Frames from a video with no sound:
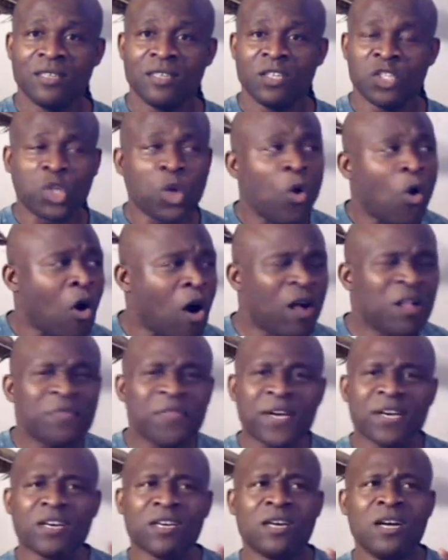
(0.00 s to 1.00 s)
So all
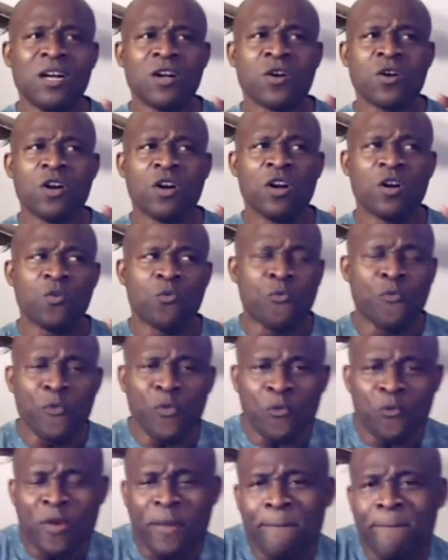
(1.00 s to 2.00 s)
the
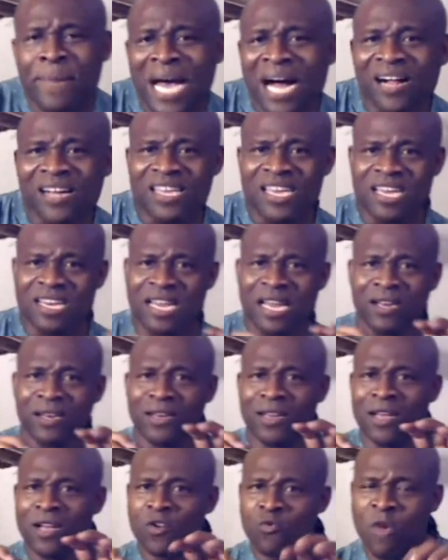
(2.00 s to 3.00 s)
rebellion
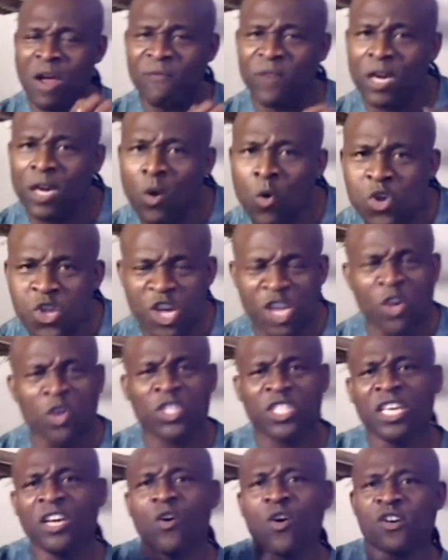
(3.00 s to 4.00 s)
and revolution you
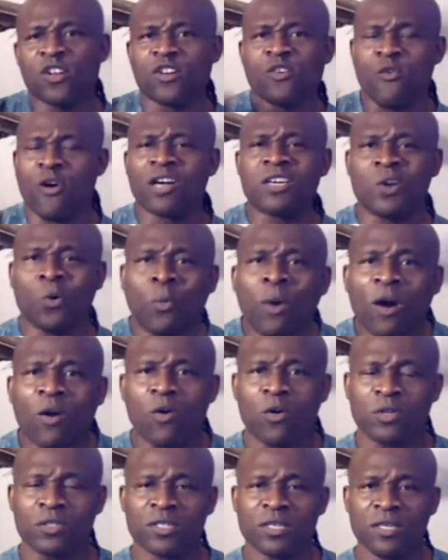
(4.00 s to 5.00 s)
see going on around the
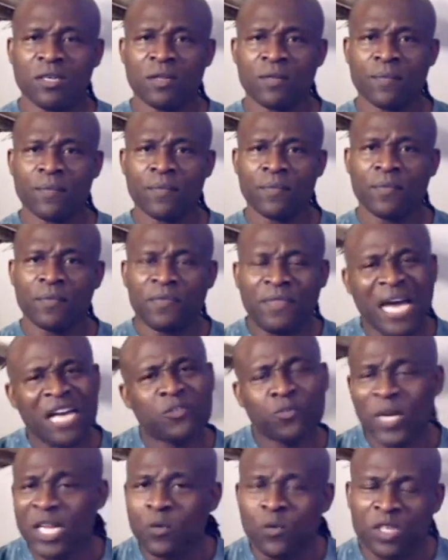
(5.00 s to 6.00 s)
world,
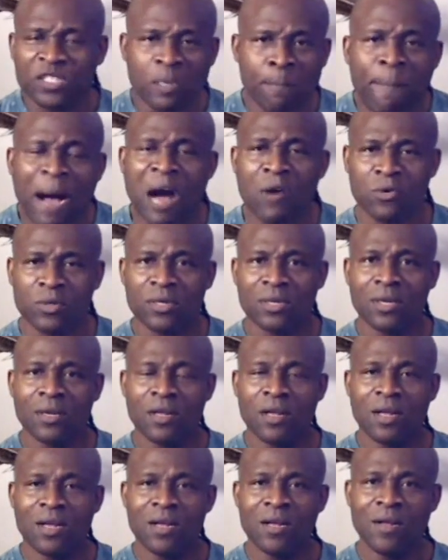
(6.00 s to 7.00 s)
that's what it was about.
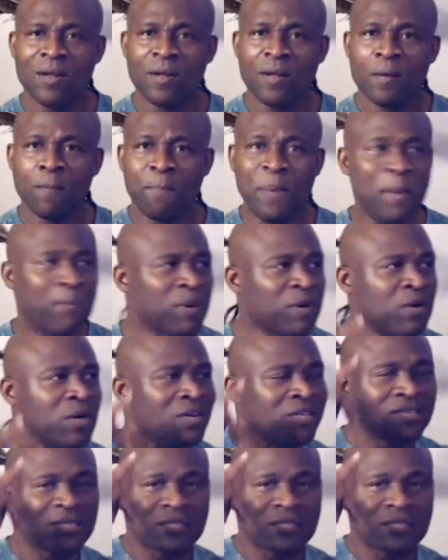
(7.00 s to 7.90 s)
People,